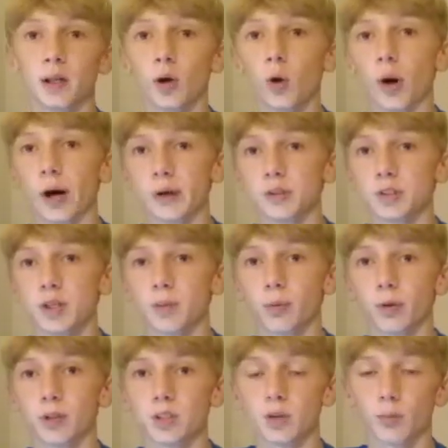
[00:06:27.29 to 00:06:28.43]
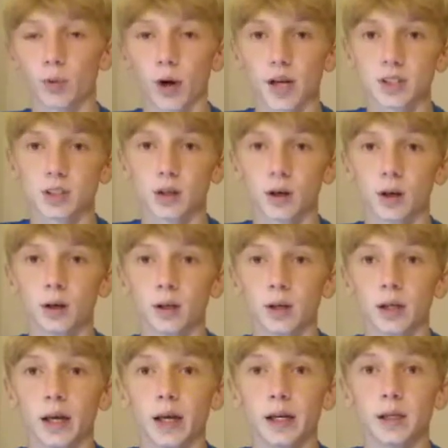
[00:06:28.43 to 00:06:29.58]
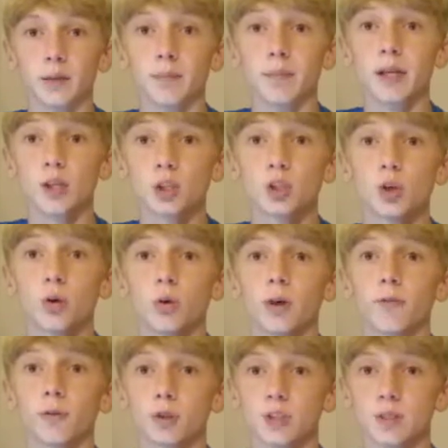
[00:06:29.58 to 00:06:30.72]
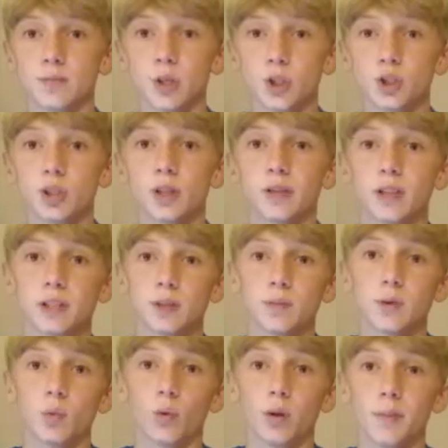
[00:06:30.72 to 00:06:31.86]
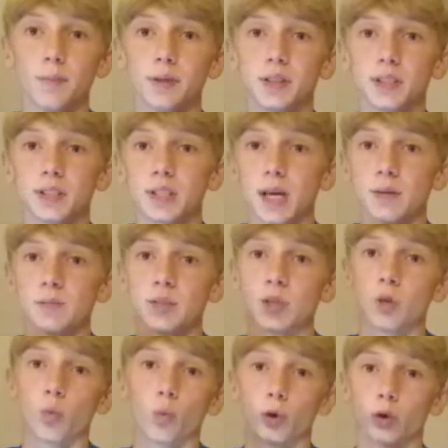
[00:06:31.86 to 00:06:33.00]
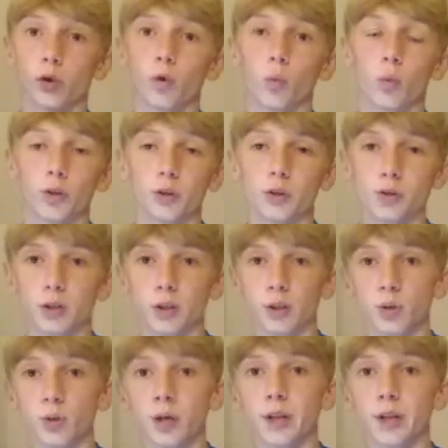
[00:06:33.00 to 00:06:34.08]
Ohio State plays Nebraska, and Minnesota versus Michigan. That's going to be one of the biggest games when you're going to want to tune into.